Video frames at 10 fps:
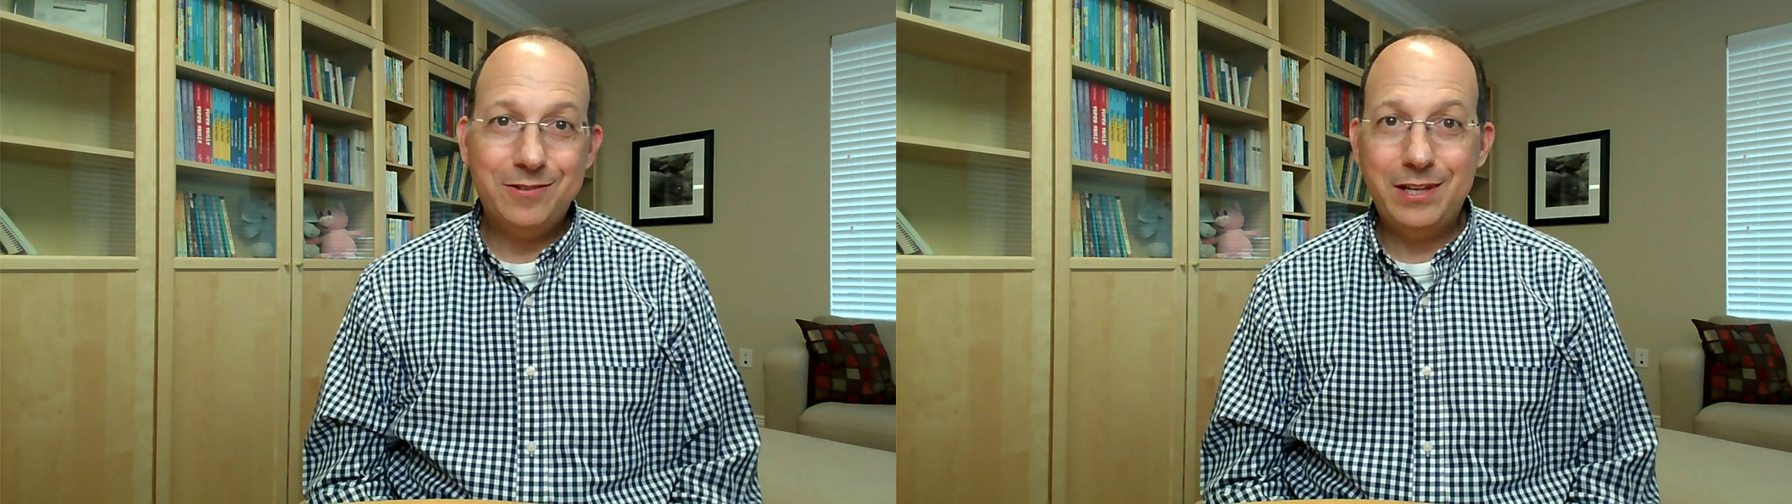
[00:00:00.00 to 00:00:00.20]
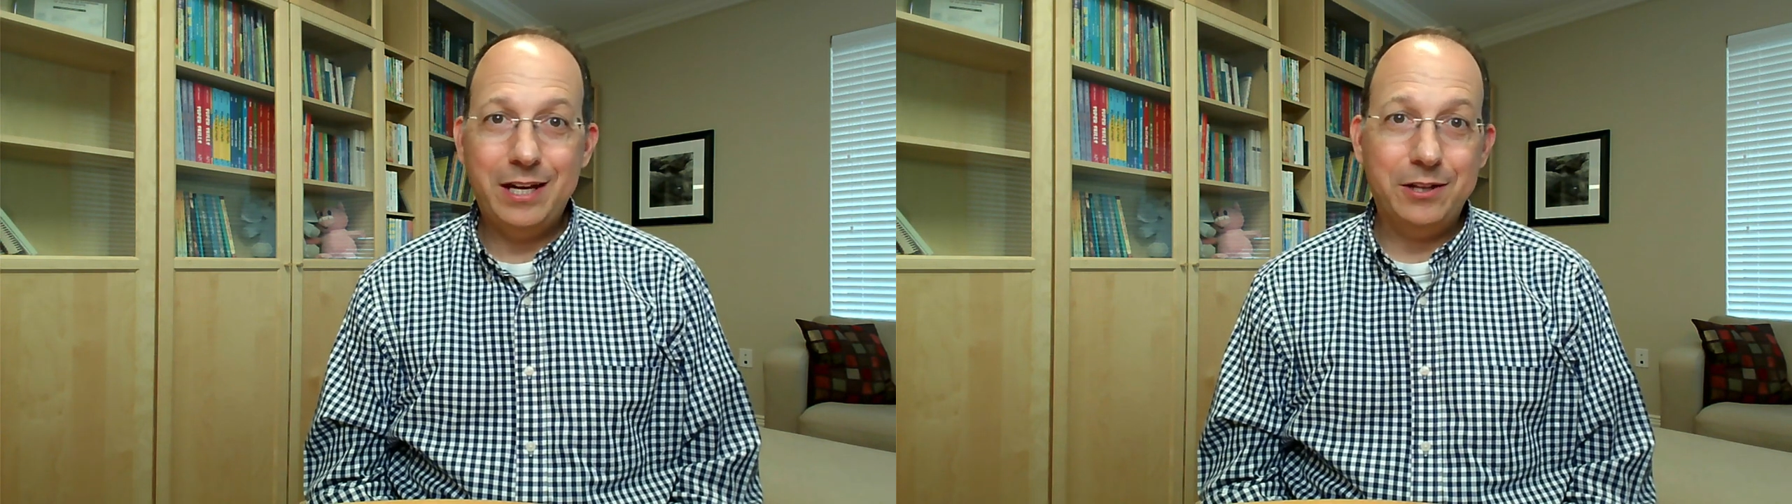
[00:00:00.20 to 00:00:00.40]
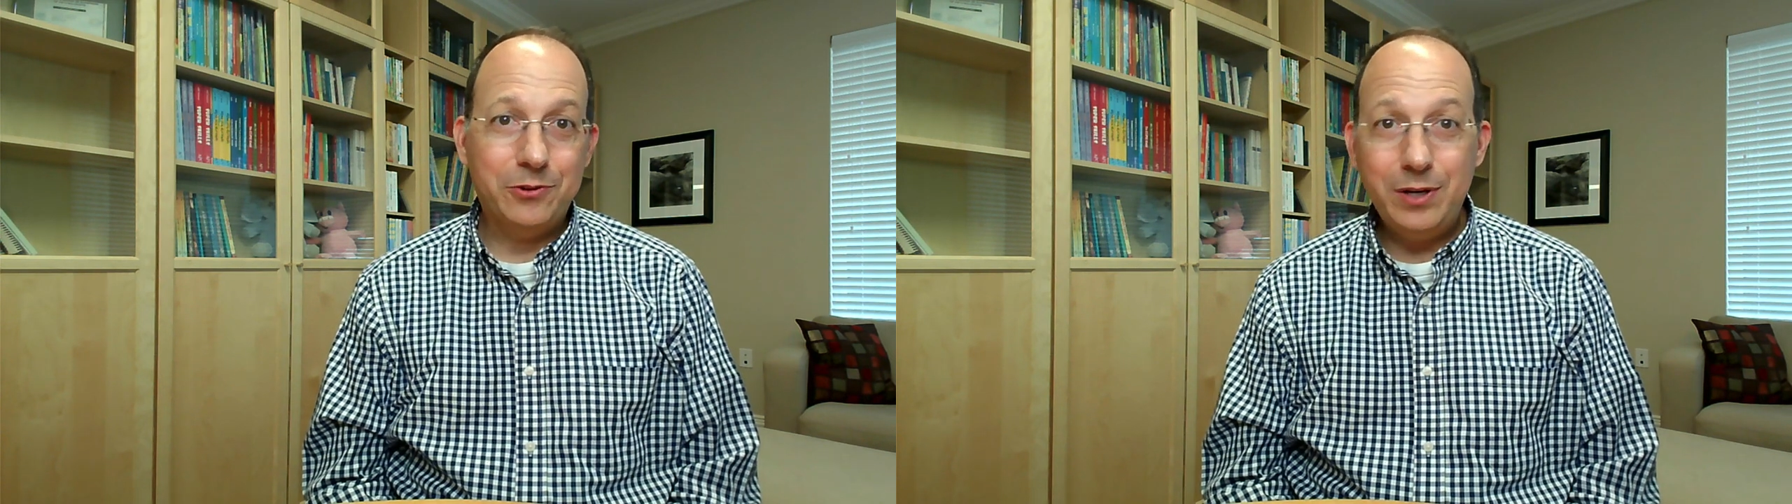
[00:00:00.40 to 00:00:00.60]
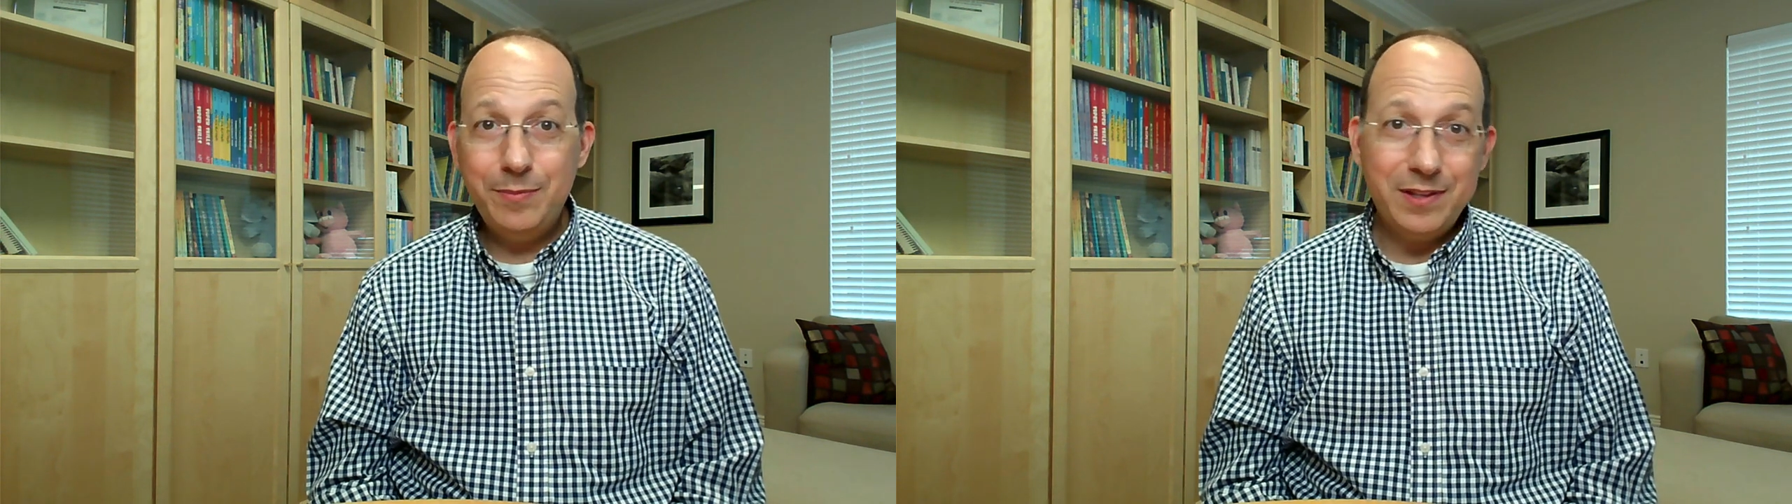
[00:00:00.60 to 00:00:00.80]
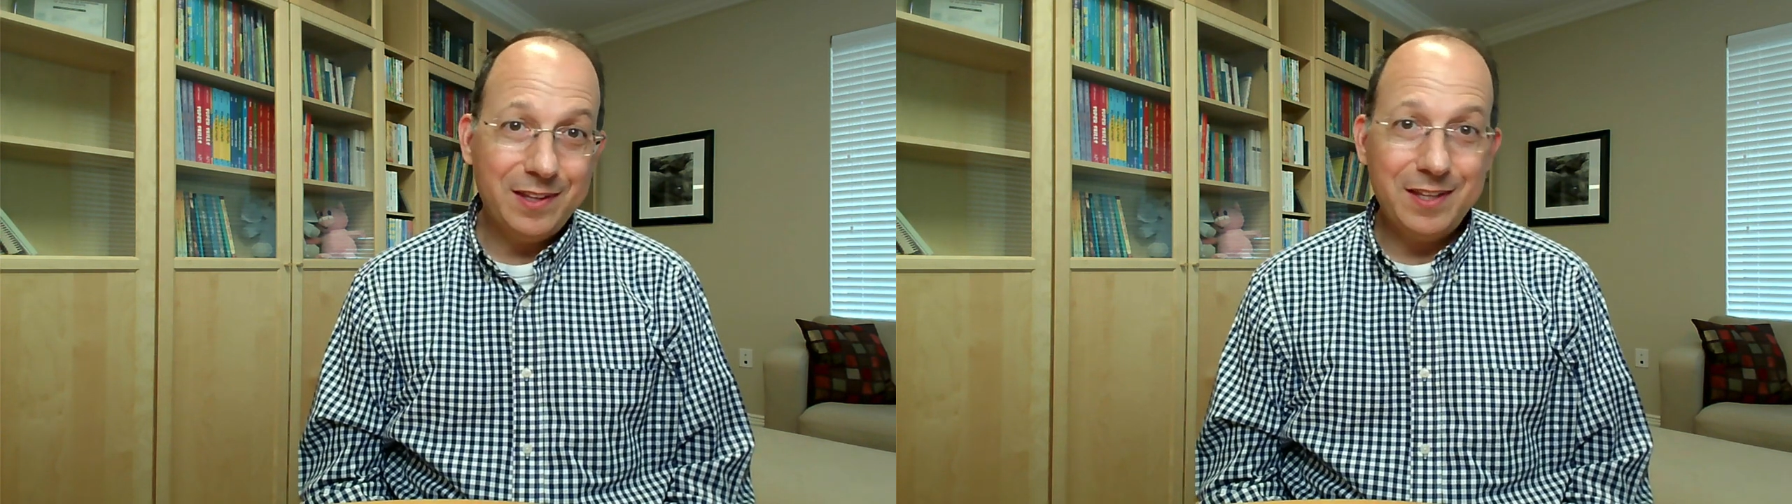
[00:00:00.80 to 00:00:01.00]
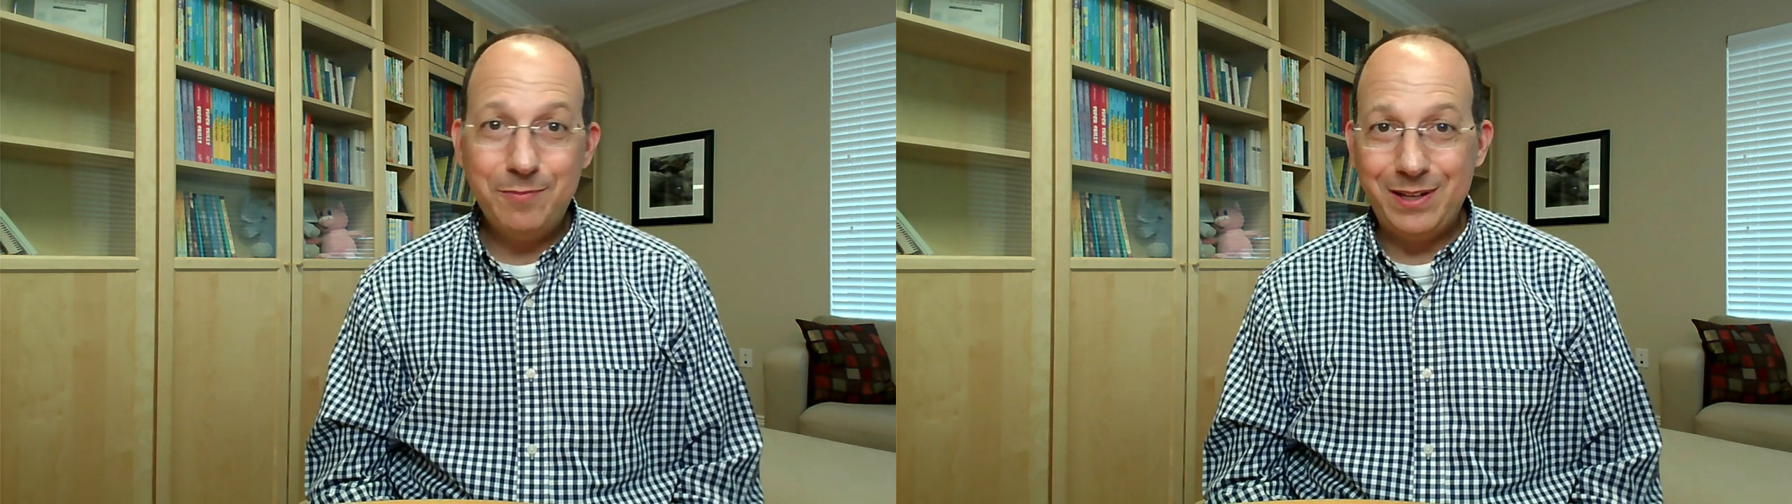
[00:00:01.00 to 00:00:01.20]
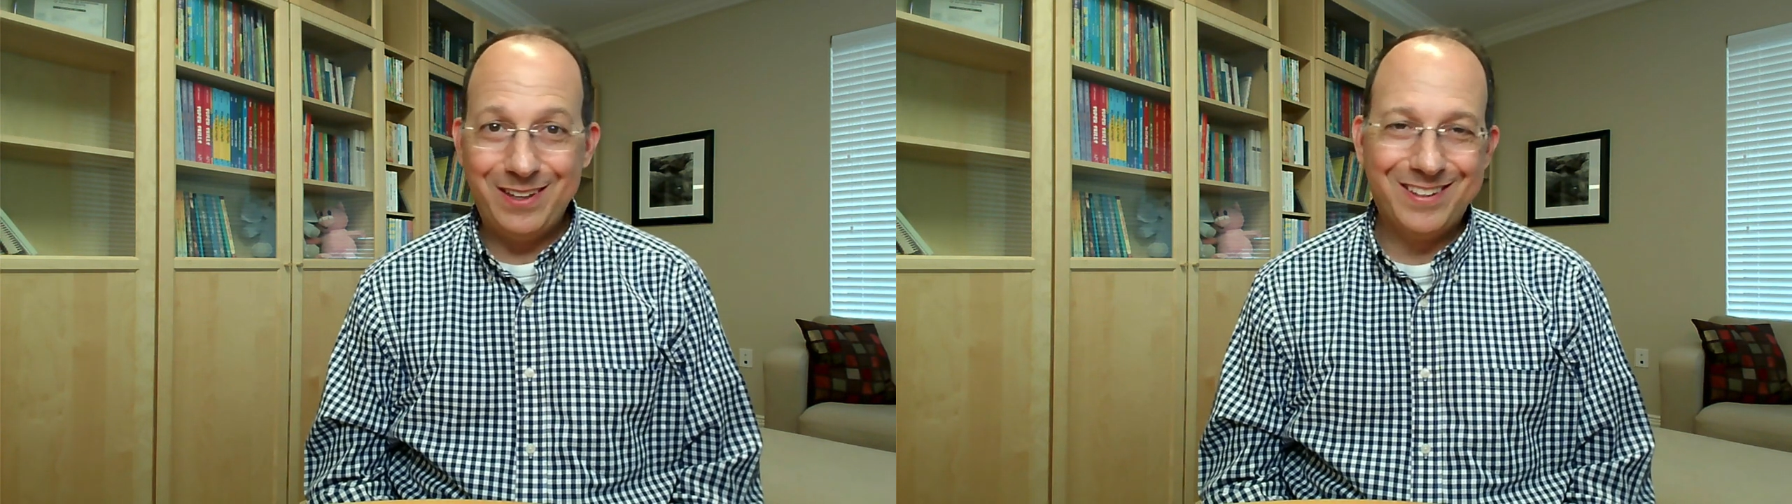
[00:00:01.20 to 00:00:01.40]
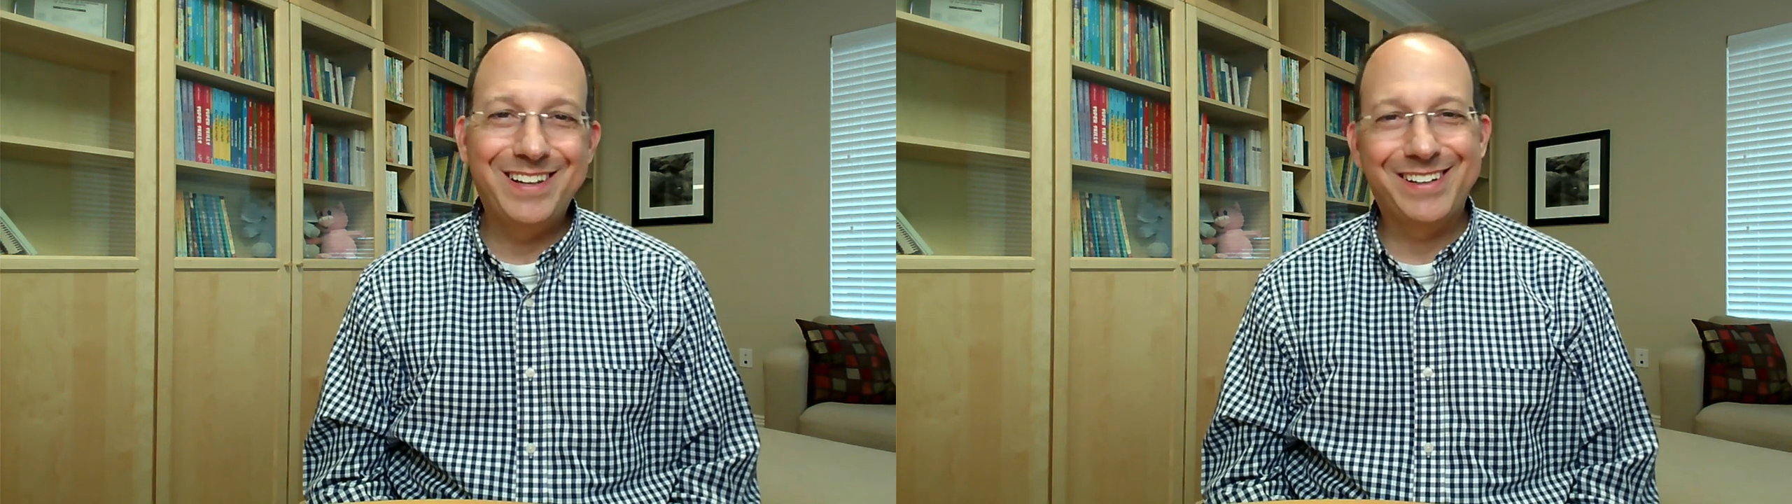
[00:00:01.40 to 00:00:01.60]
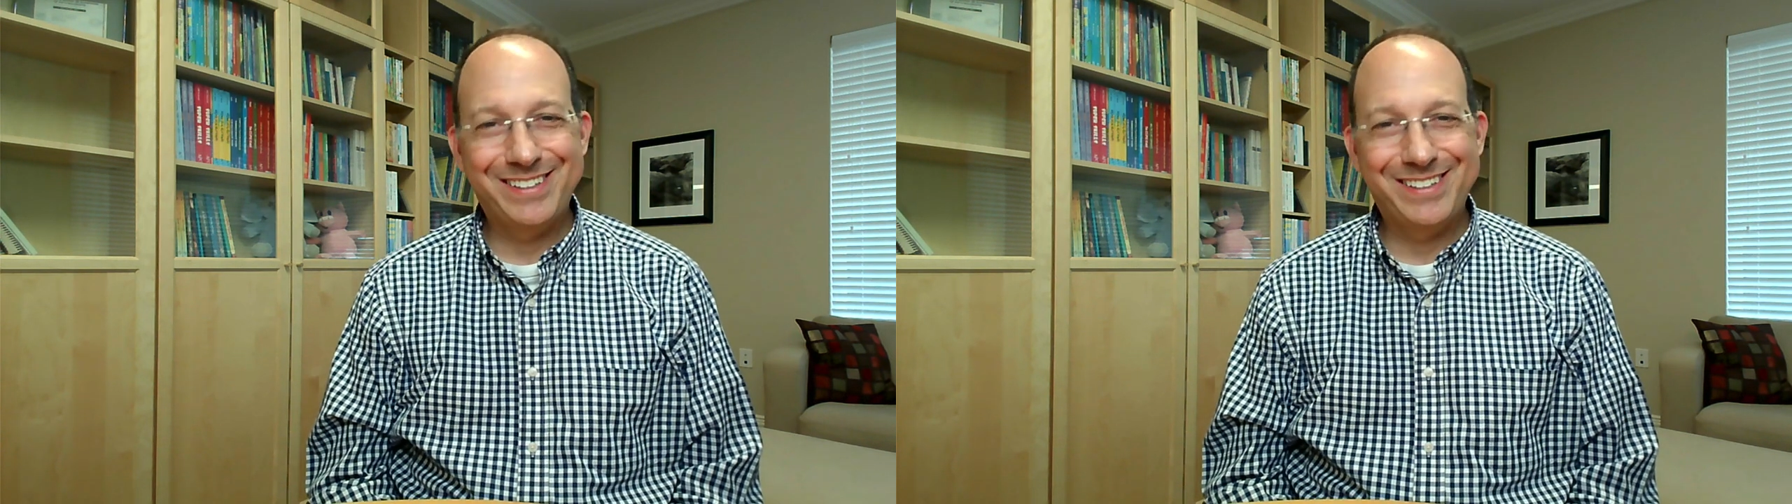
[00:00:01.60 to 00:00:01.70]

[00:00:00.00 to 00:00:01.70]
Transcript: saying three Mississippis.